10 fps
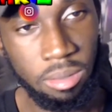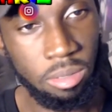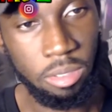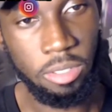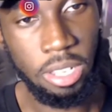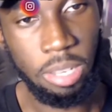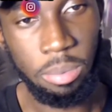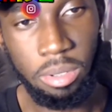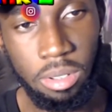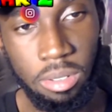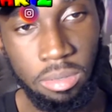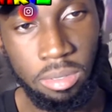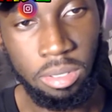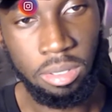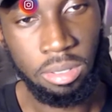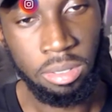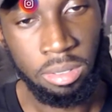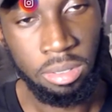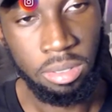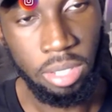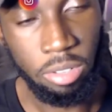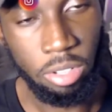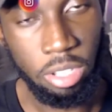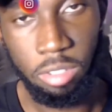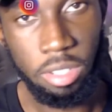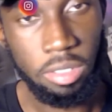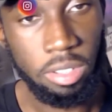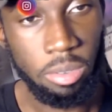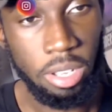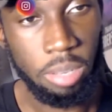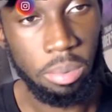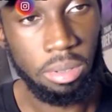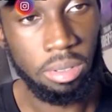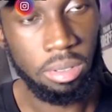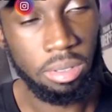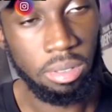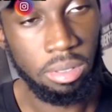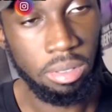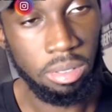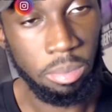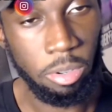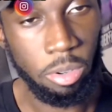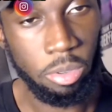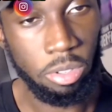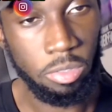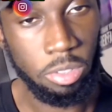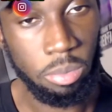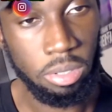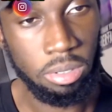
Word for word: What happened? Oh, can't couldn't really tell what happened. The ball was all over the place.